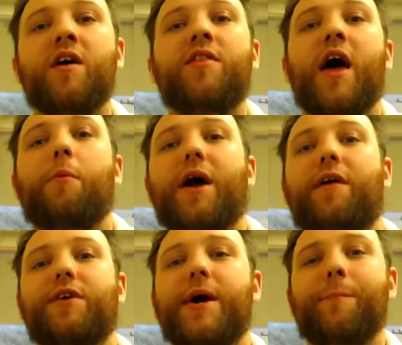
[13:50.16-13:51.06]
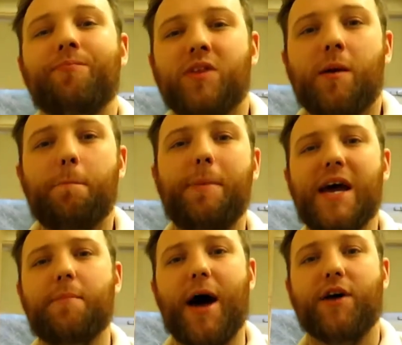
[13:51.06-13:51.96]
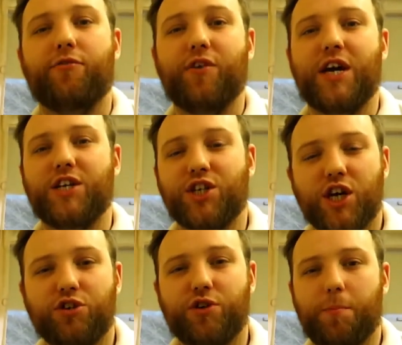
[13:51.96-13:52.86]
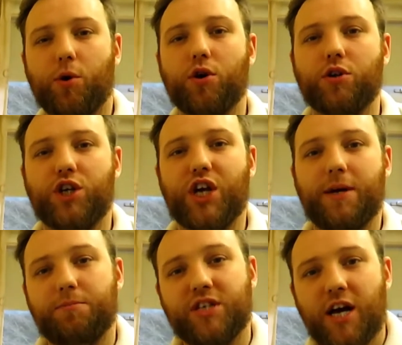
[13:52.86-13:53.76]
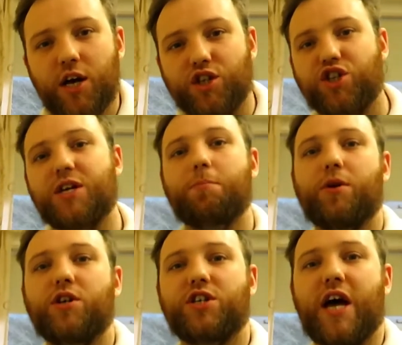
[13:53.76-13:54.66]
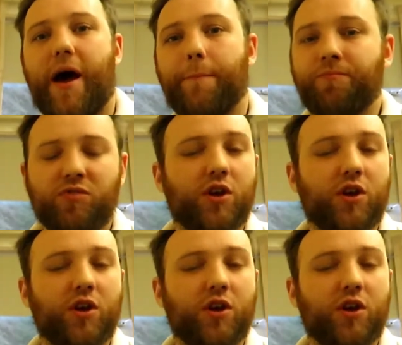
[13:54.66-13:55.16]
there we have it. Beer battered fish, triple cooked chips, as simple as that.